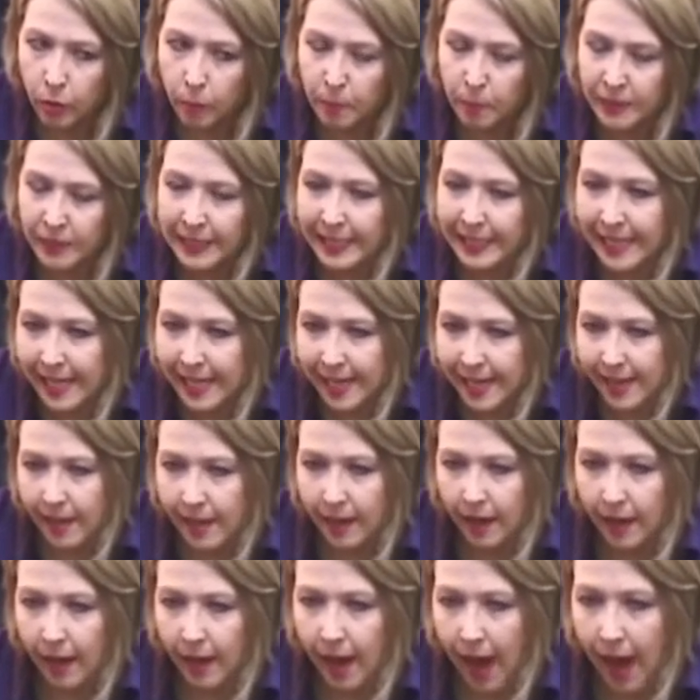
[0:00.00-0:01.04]
plea
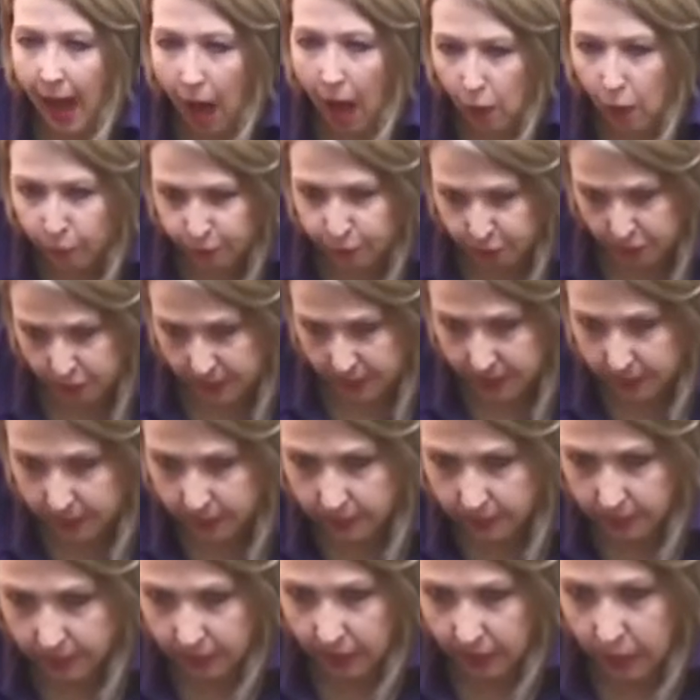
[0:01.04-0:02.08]
Alfred
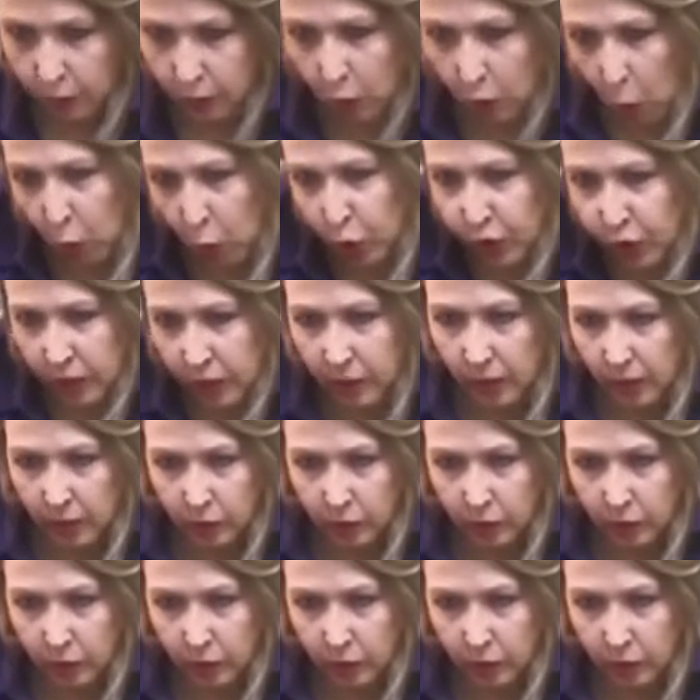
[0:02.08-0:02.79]
a nolo